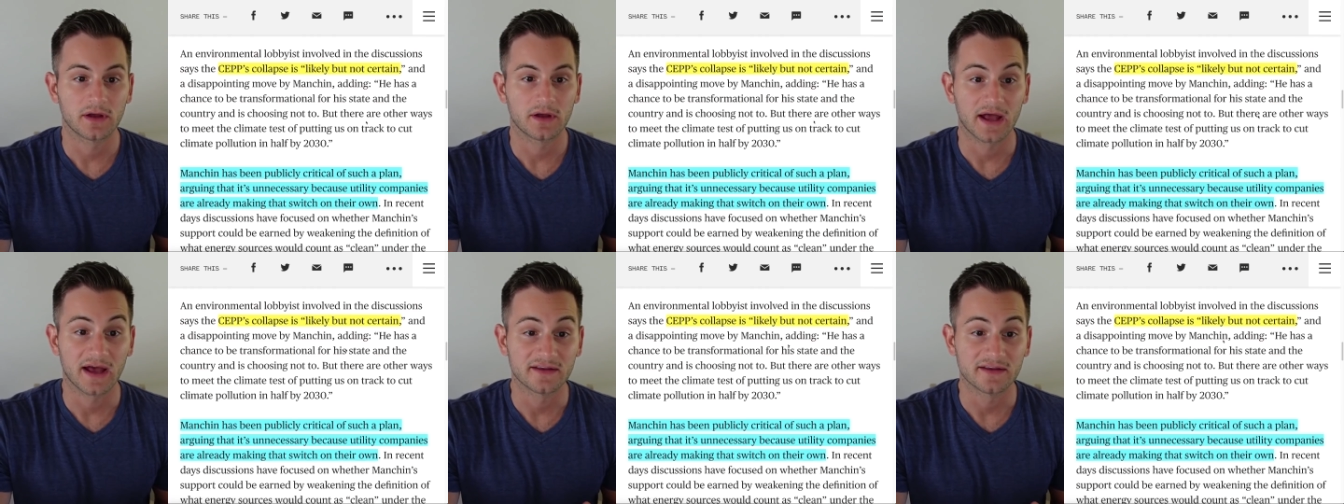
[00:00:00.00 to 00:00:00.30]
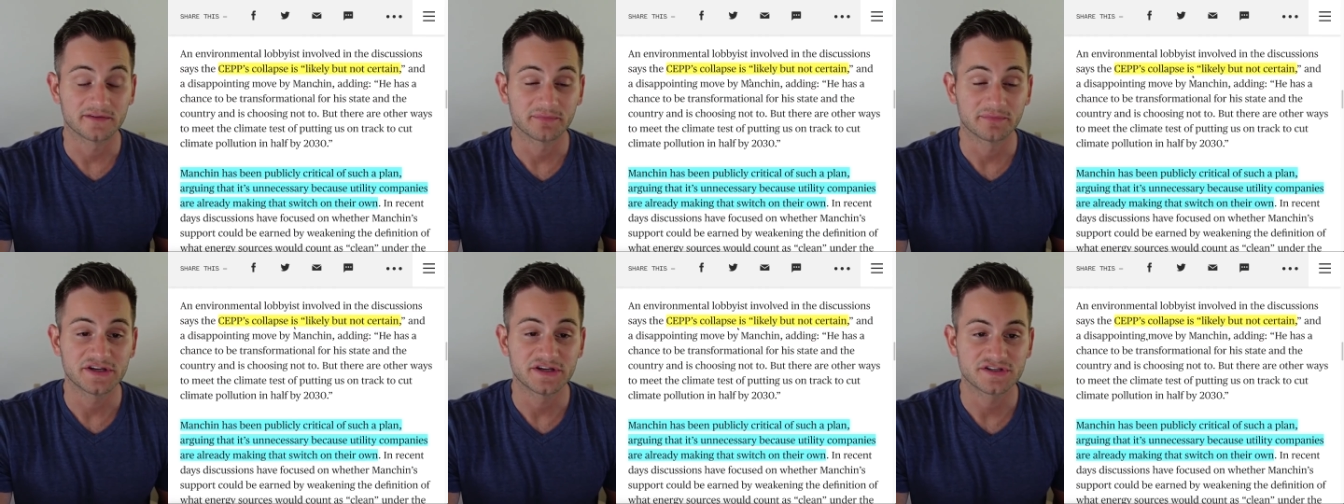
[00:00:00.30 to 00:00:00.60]

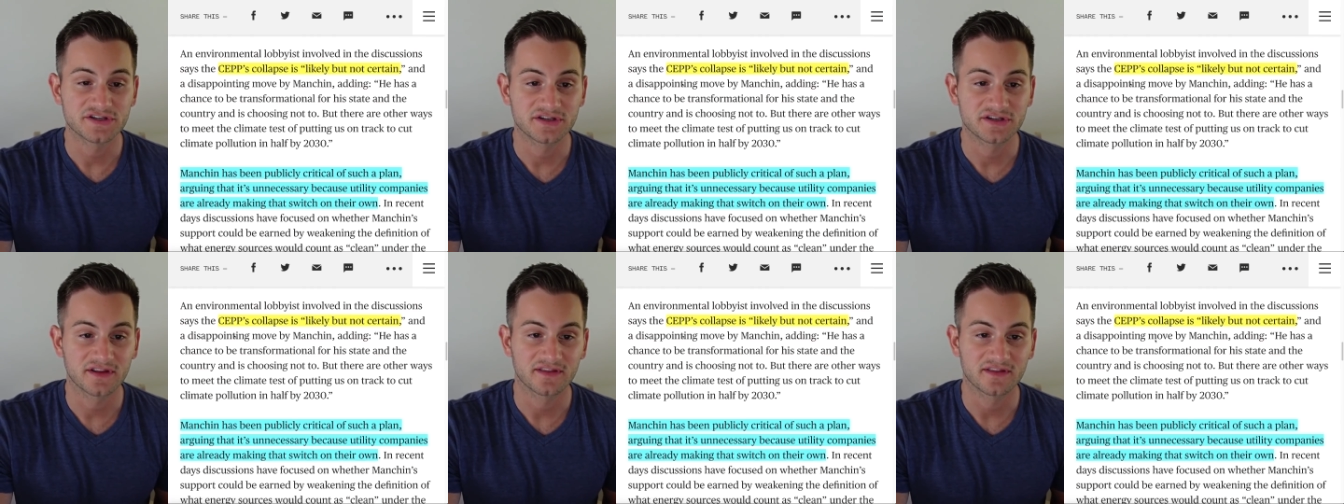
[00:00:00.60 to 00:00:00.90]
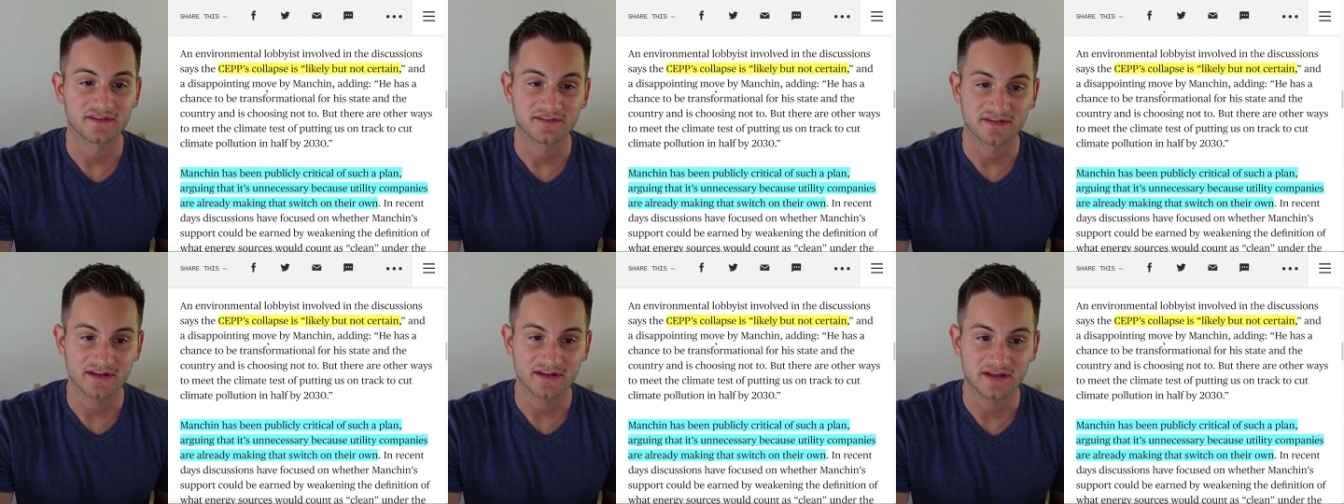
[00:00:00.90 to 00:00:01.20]
As mentioned,
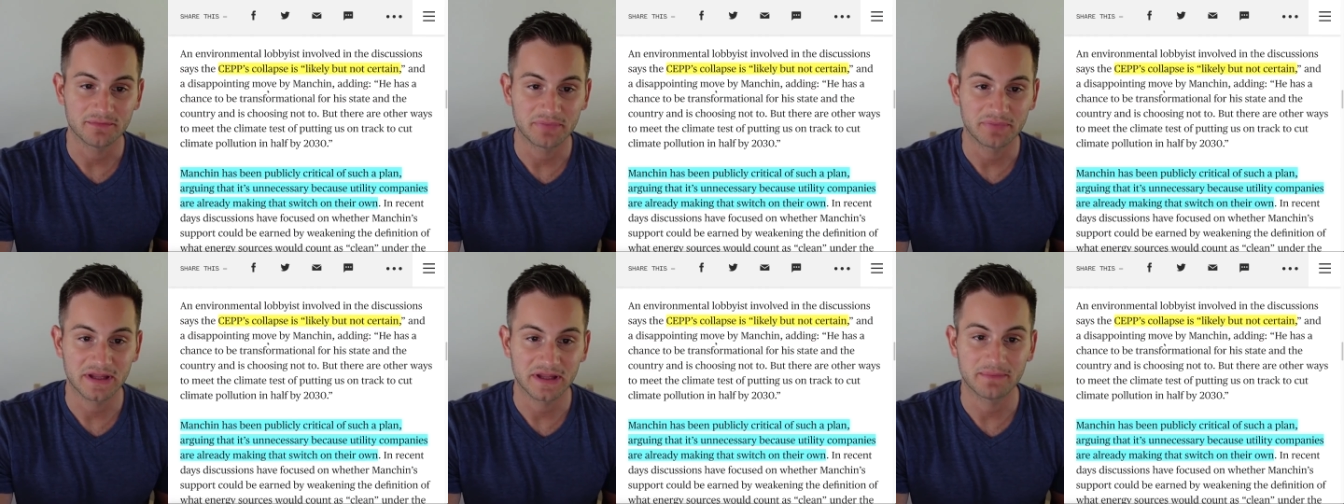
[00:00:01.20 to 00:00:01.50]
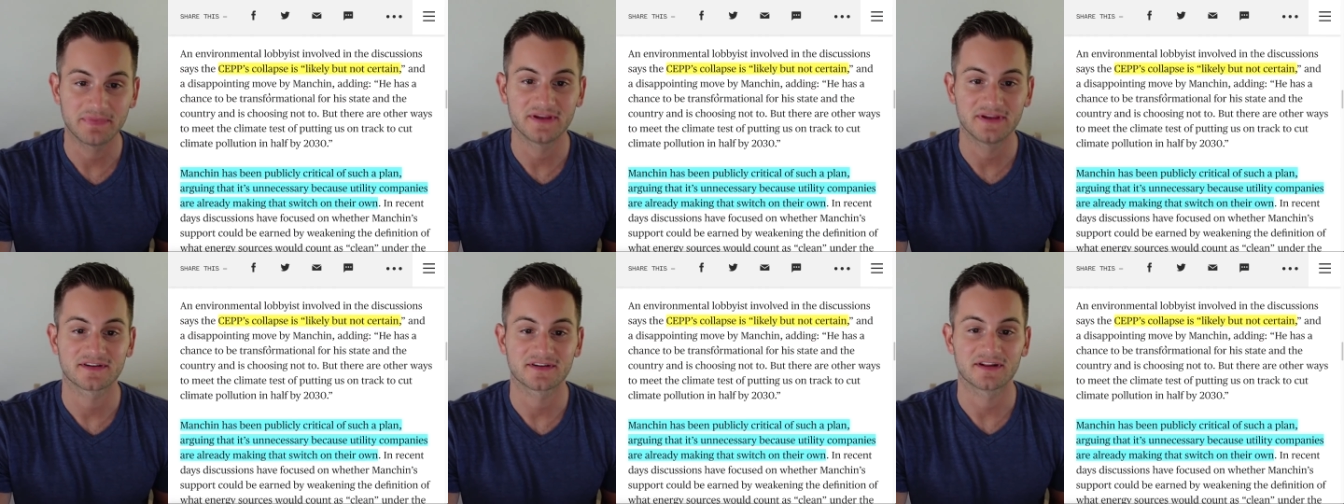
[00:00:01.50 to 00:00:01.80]
the
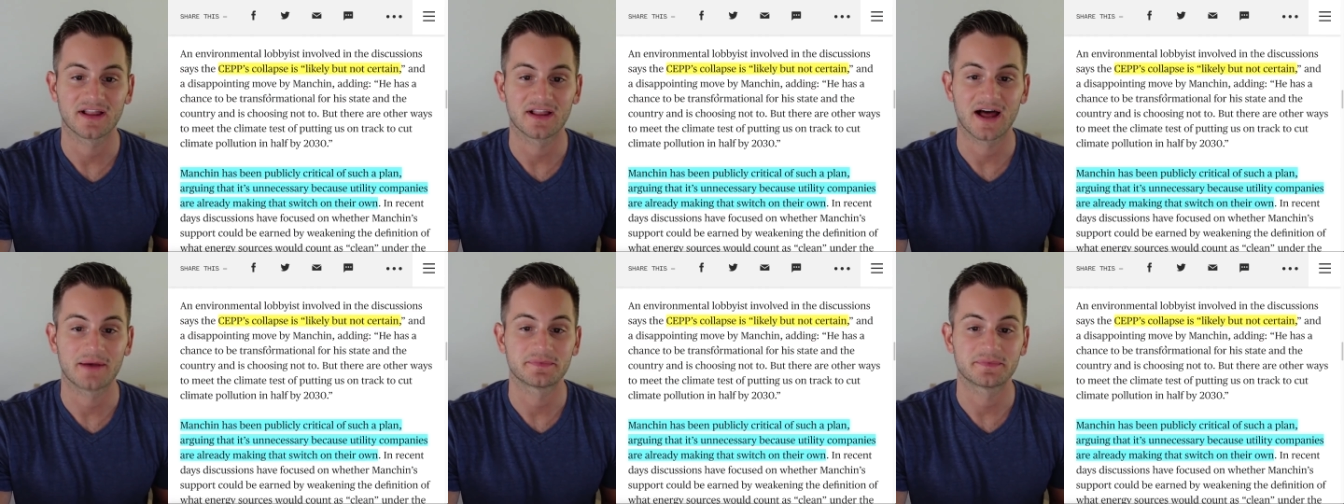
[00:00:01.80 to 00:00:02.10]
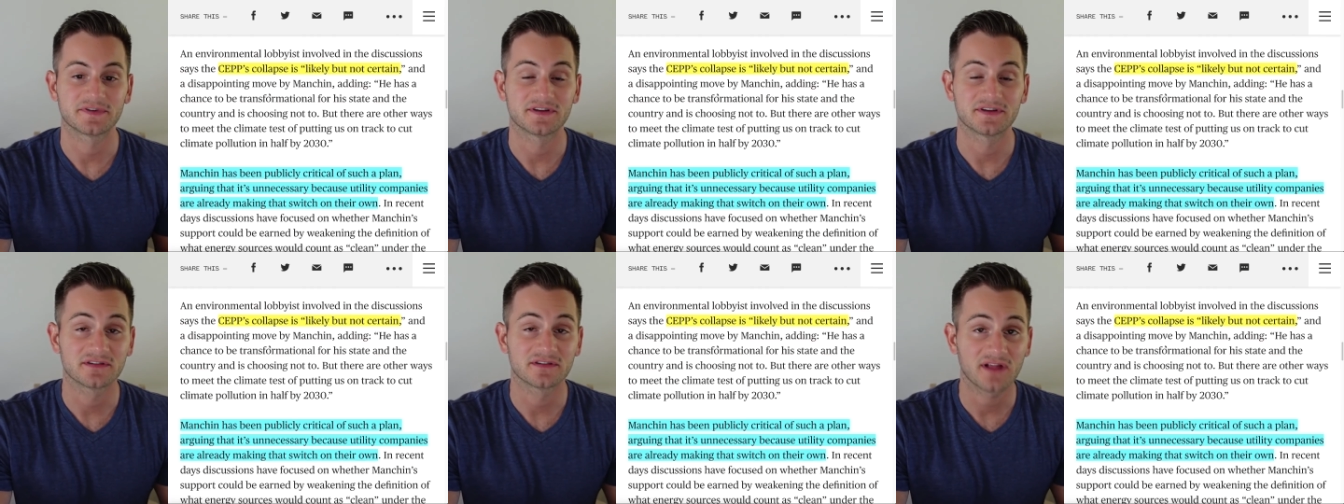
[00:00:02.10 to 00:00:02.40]
CEPP's
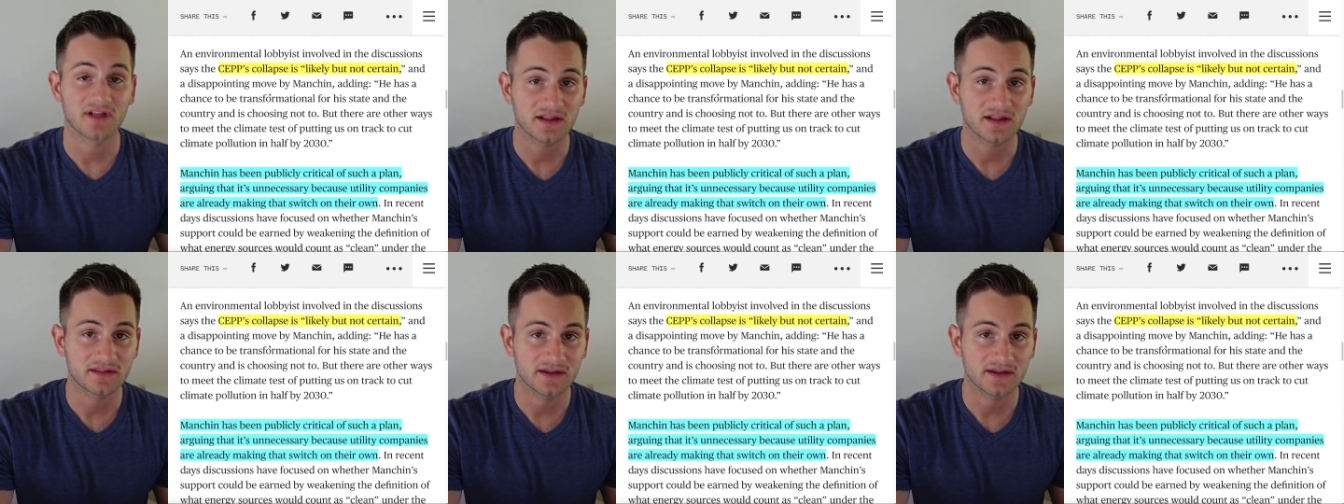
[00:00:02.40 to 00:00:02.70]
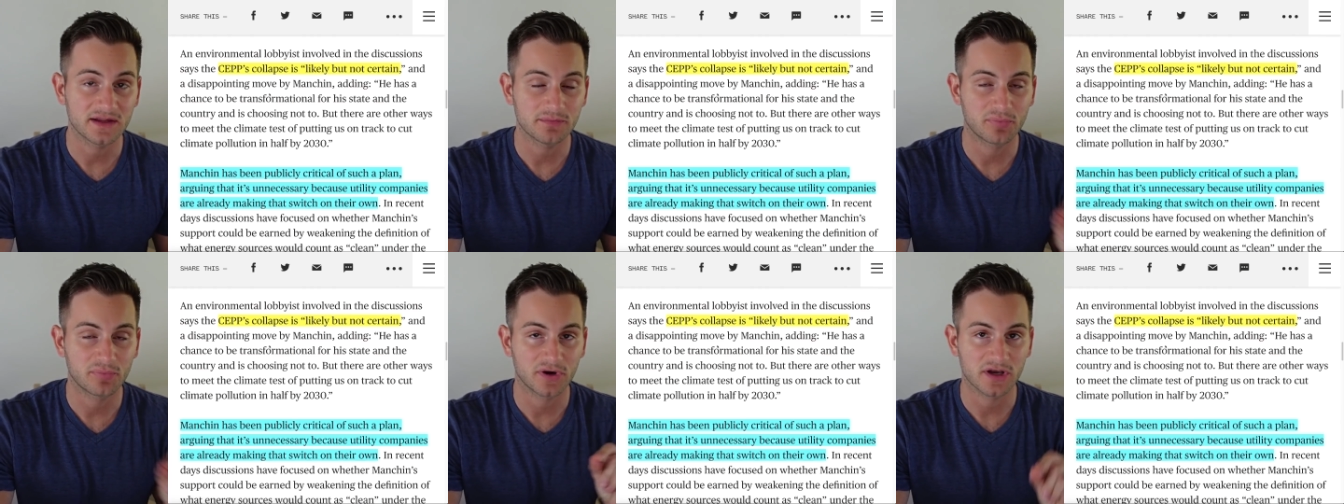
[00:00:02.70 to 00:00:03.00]
collapse is
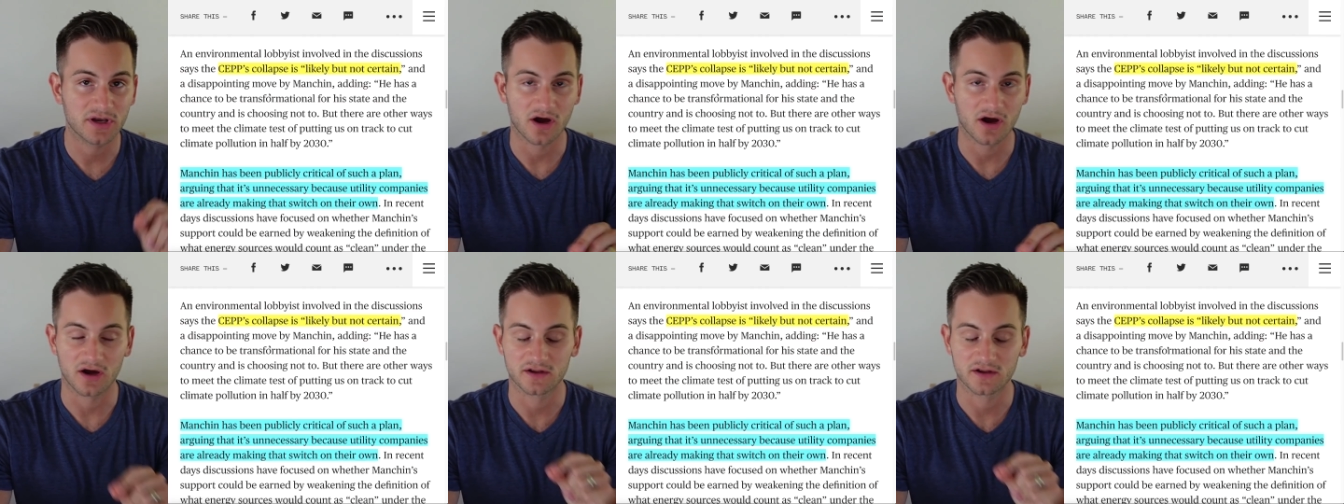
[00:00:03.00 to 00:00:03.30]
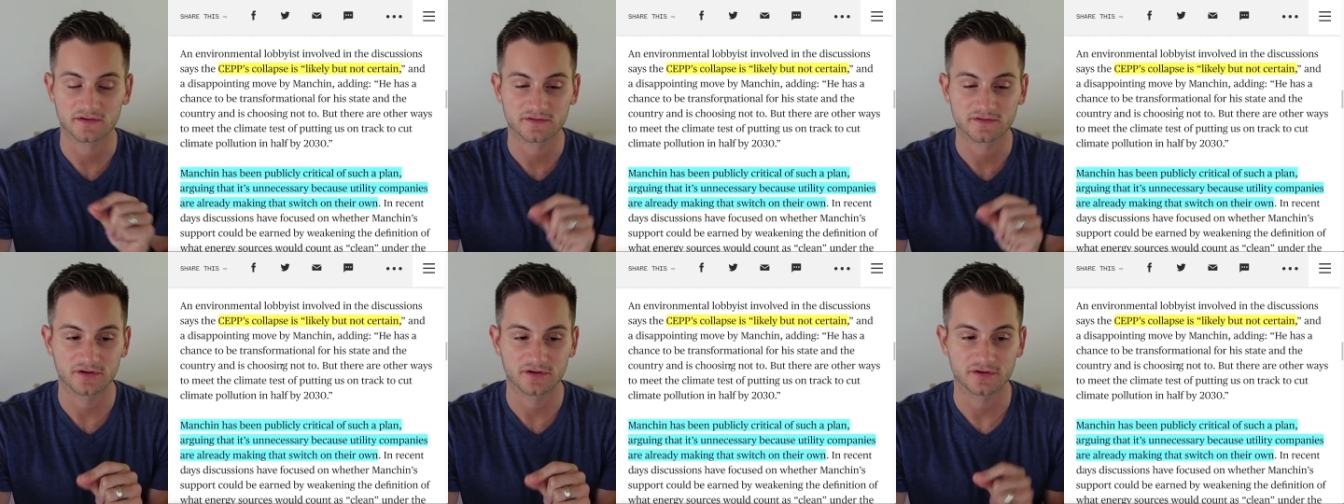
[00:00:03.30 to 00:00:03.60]
likely but
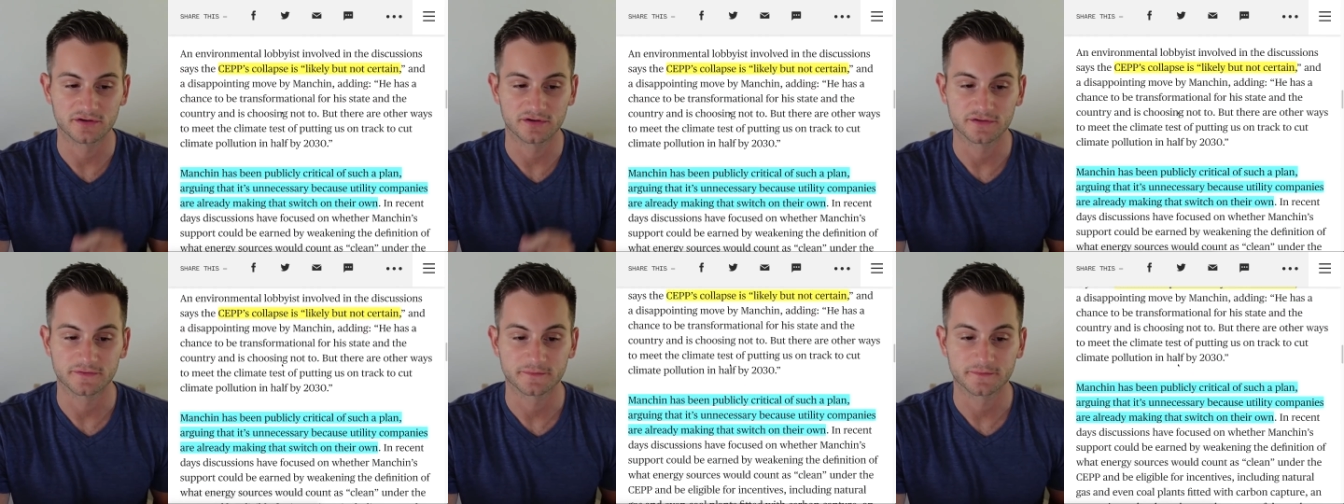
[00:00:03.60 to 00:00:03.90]
not certain.